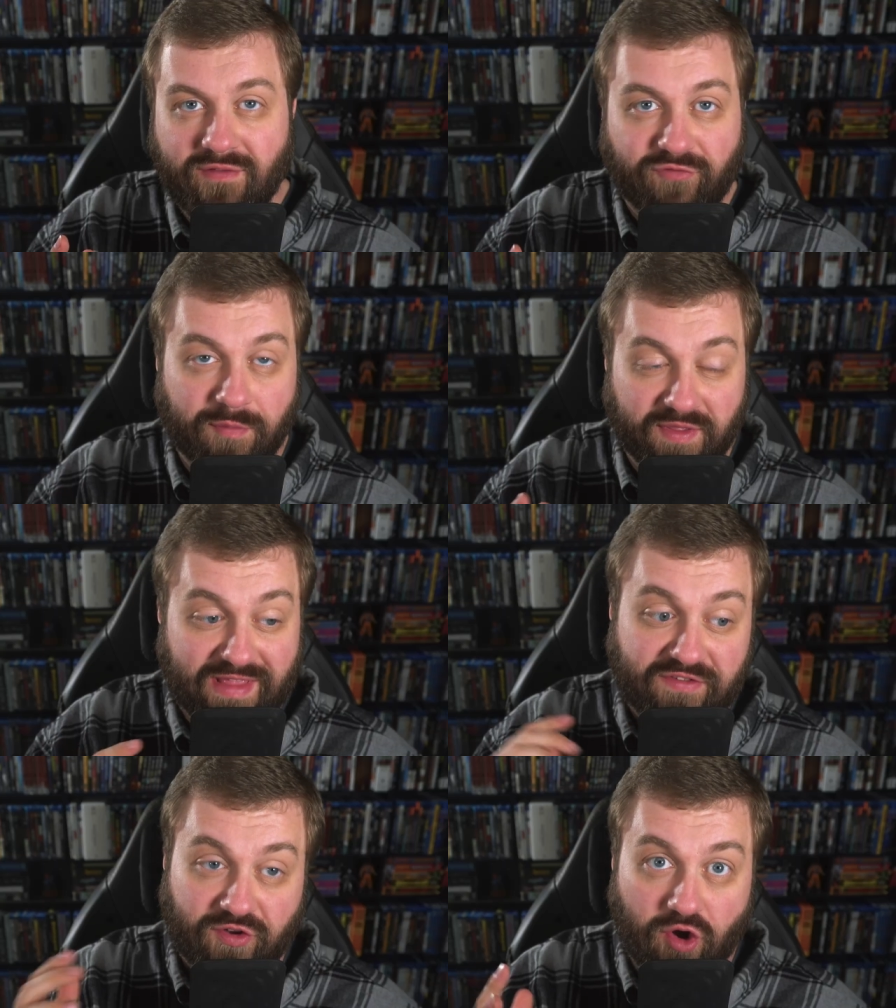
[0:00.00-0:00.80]
From the
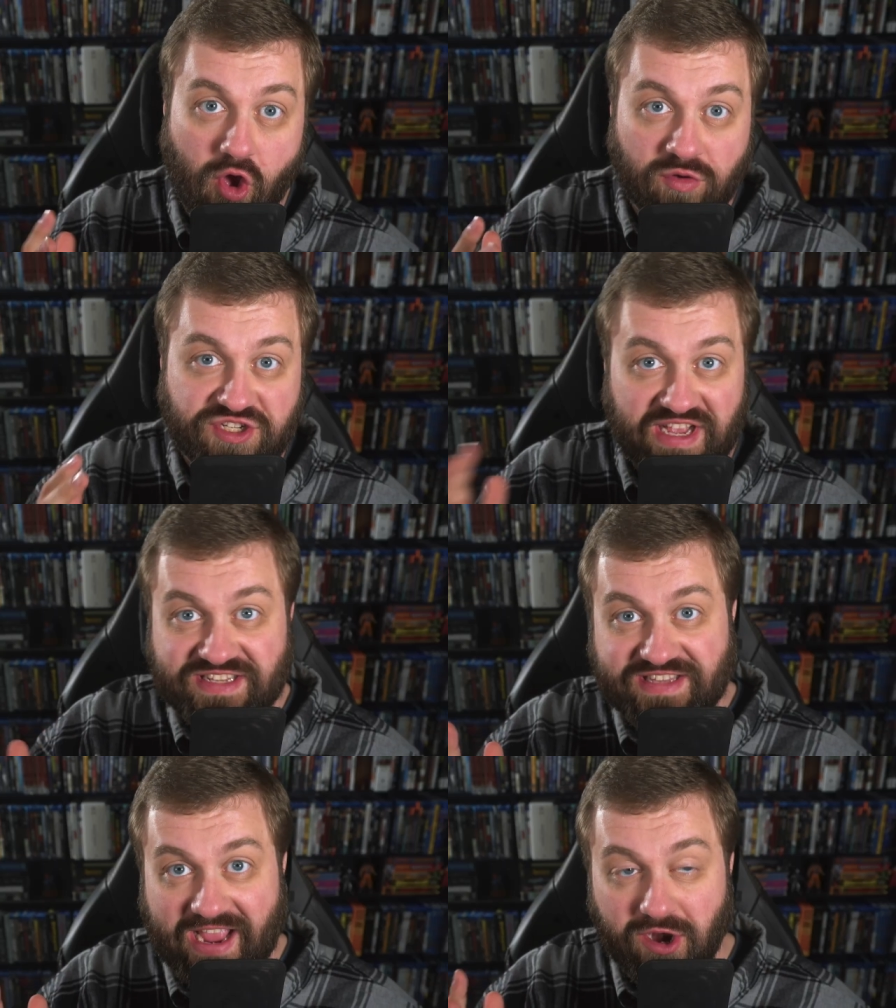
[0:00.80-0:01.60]
lesser-known
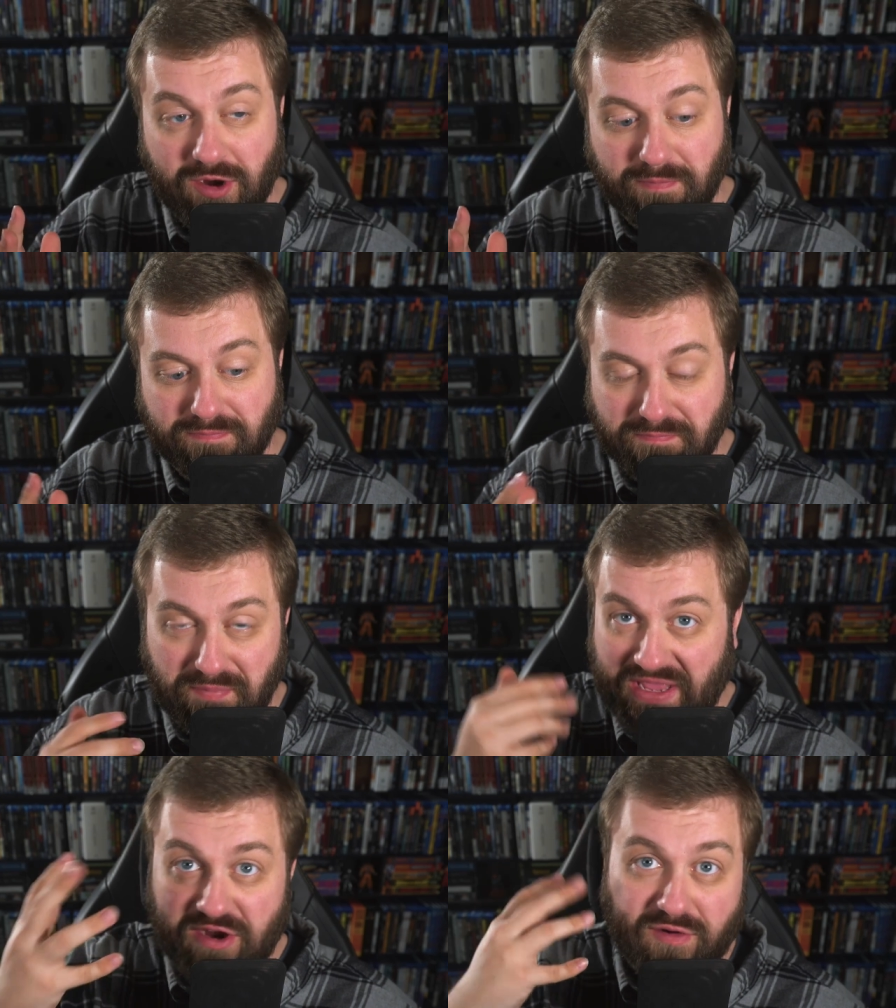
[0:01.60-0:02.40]
chest hair,
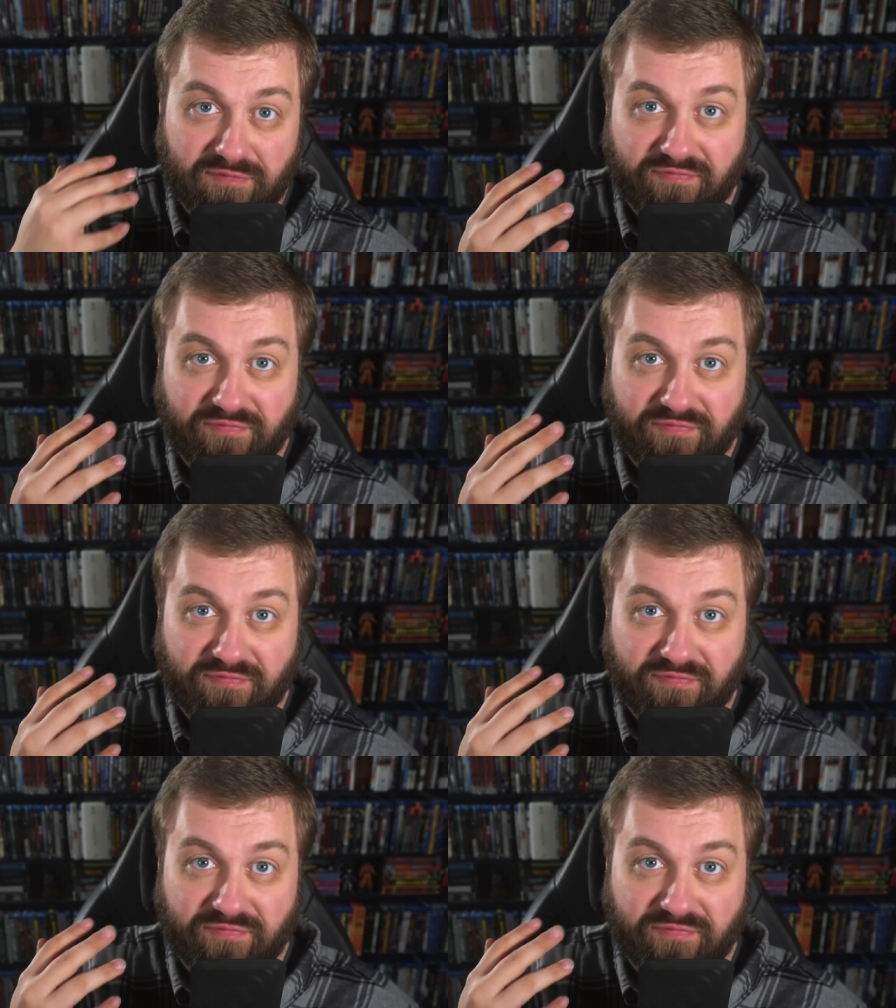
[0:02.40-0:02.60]
beard,